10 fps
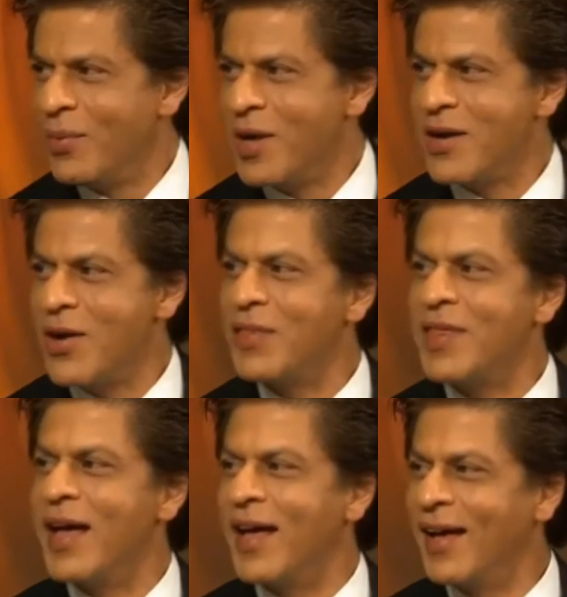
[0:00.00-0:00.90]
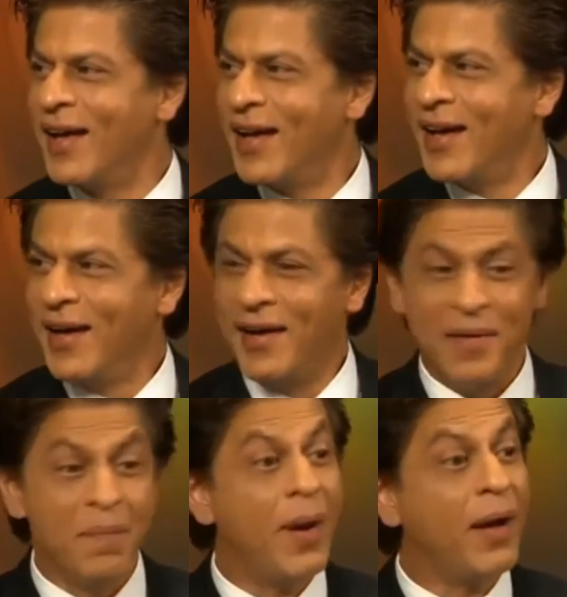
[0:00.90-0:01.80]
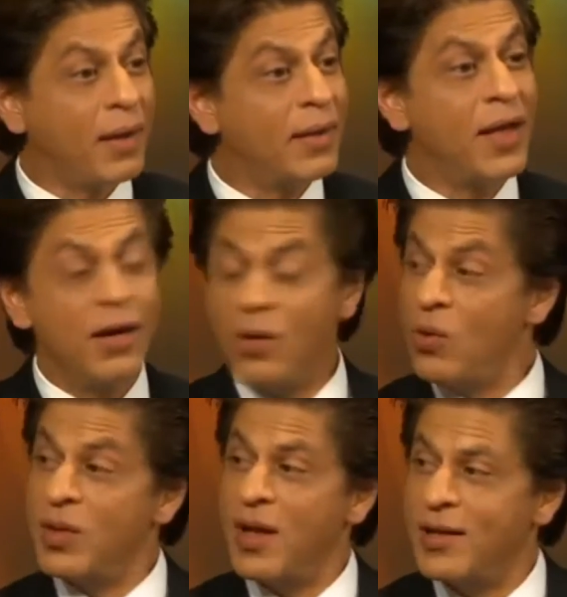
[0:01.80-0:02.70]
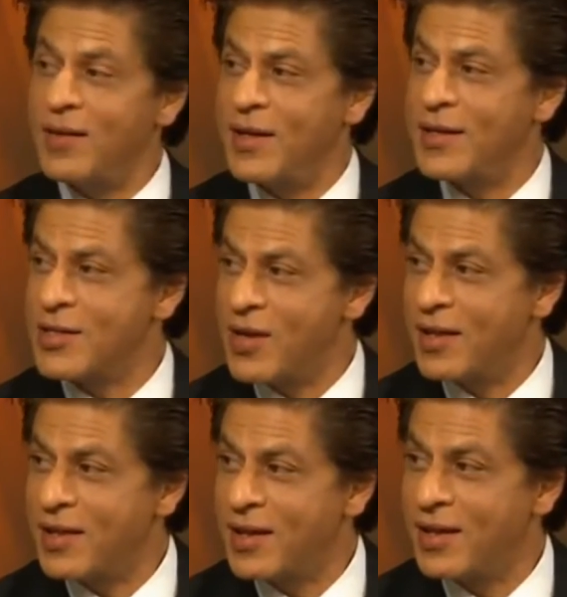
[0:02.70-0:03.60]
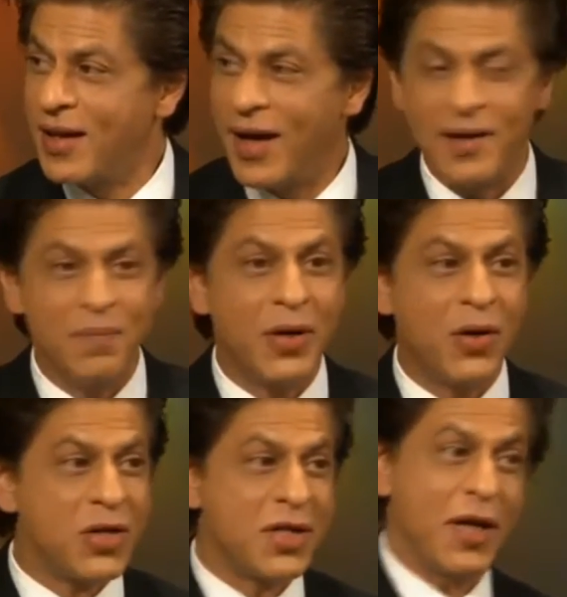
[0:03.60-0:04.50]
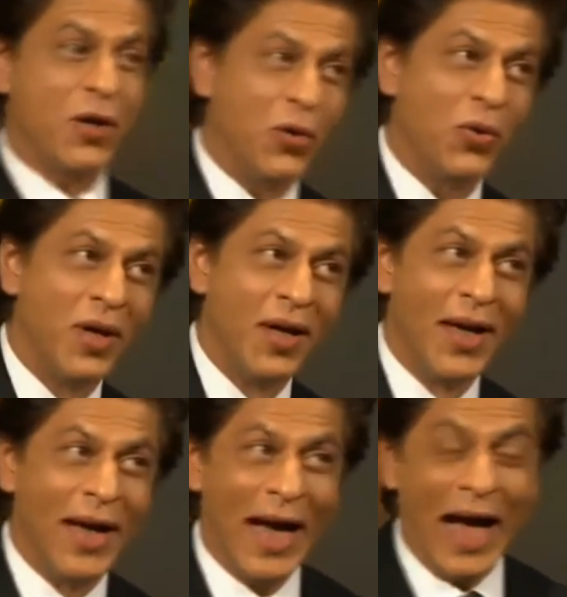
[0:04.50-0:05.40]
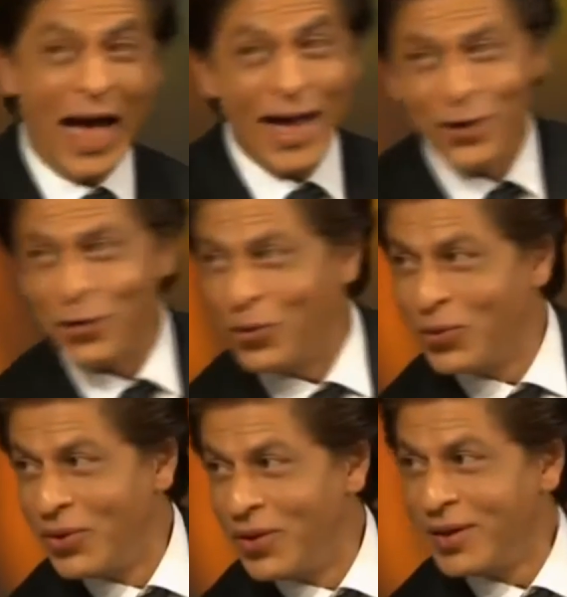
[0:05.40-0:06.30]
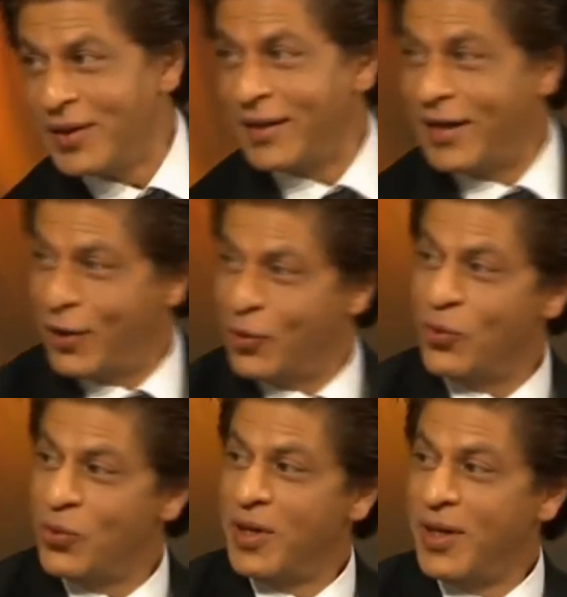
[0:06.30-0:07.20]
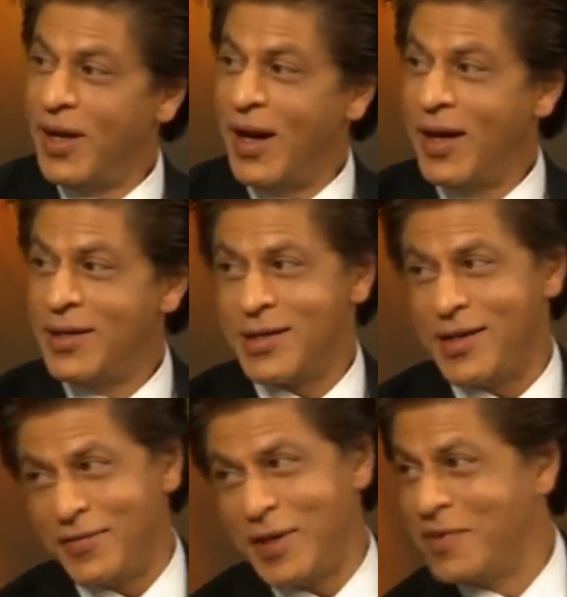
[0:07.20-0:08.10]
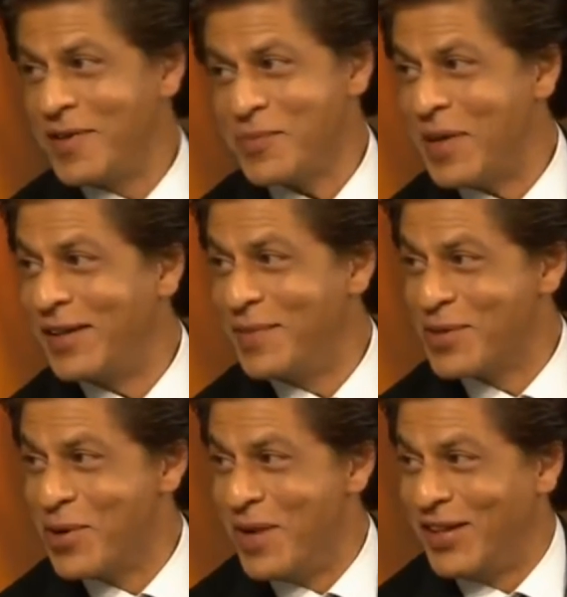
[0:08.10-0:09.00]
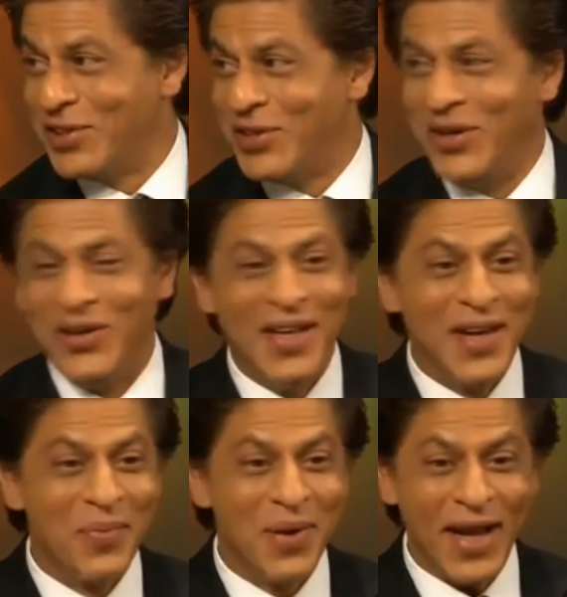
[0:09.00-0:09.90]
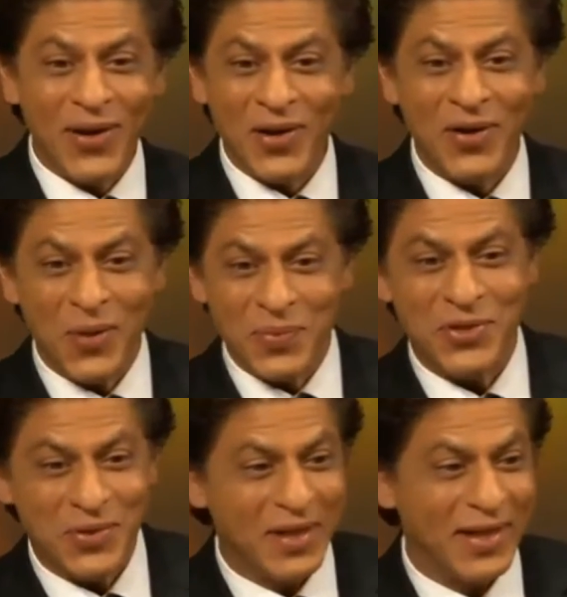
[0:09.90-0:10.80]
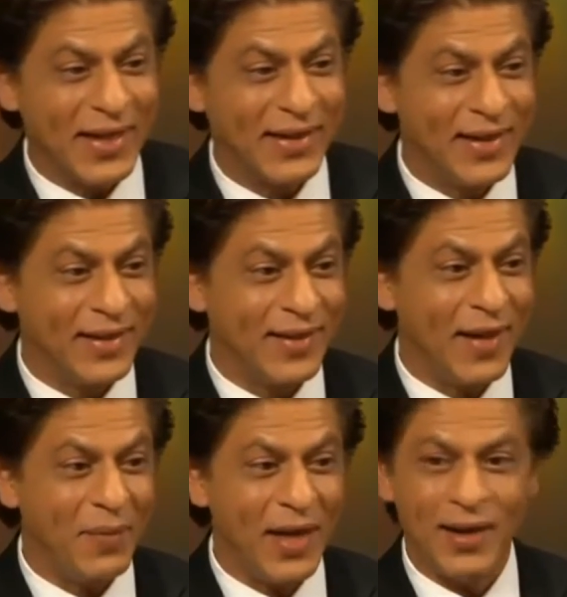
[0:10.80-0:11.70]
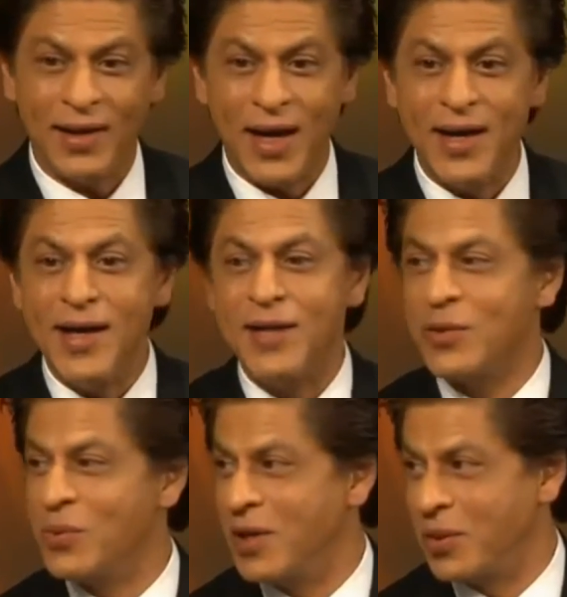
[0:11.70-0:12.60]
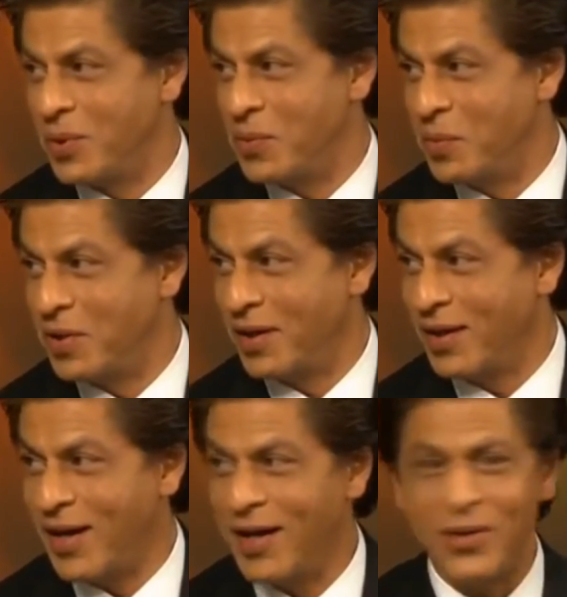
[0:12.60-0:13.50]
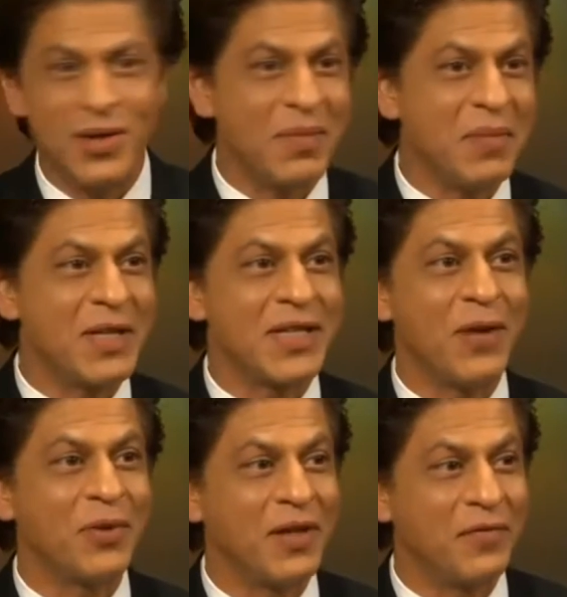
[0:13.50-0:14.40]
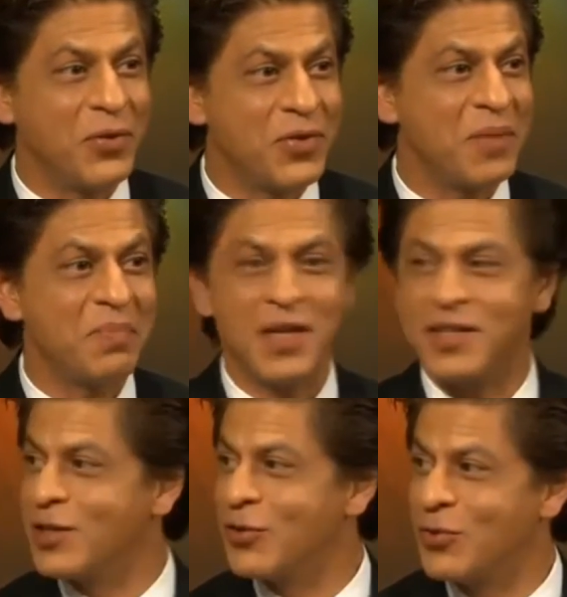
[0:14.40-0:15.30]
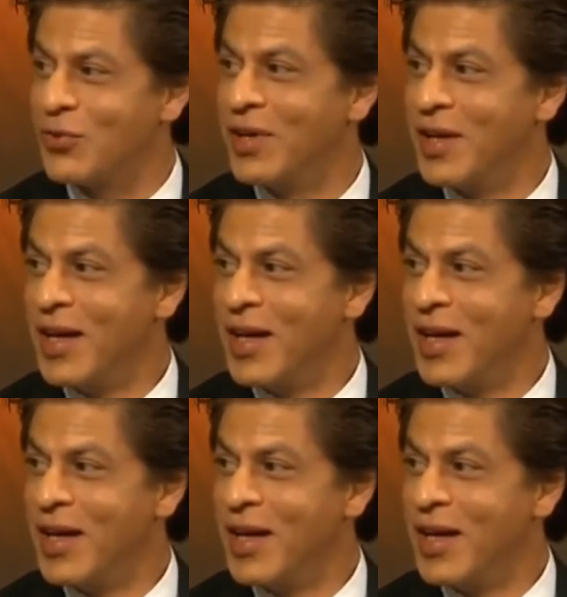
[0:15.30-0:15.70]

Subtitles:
We are not there. But they know they are the real strength. And because they know, I know that they know, I just love them and respect them so much. So when I got an opportunity like this, I'm like, I need to work with women. I know it may sound confusing, but it's the truth.